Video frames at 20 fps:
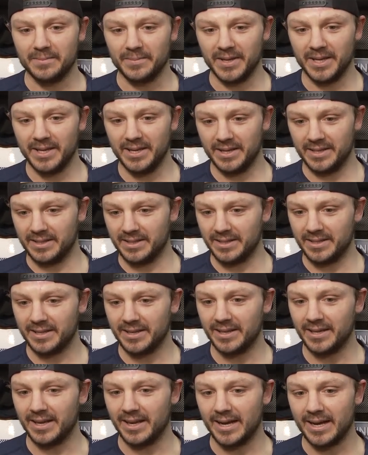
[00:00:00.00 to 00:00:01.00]
on me, and
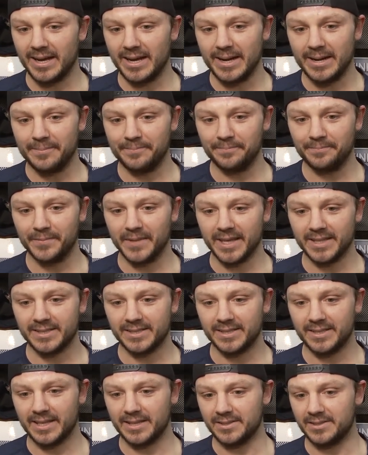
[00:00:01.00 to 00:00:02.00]

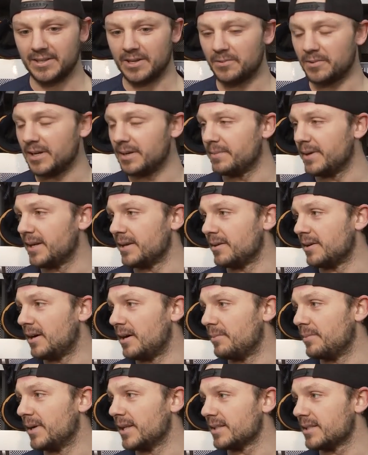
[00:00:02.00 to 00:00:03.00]
that's not what I meant at
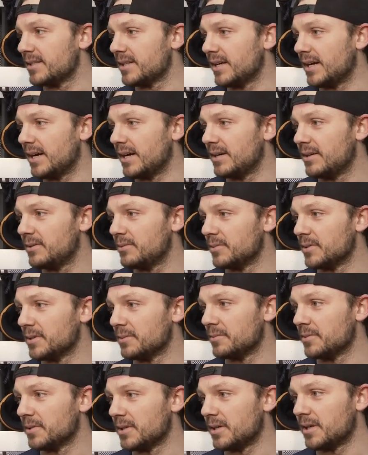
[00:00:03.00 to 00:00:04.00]
all. But
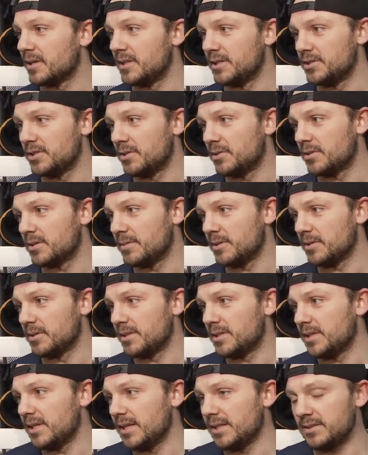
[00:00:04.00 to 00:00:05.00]
we're already joking about
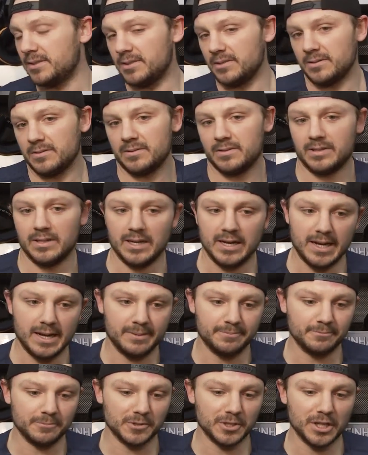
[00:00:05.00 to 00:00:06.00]
it today, so
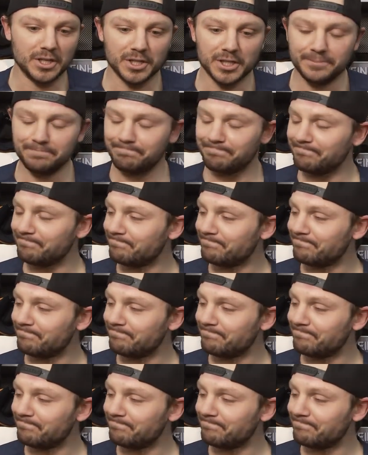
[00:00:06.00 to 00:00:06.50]
we're all good.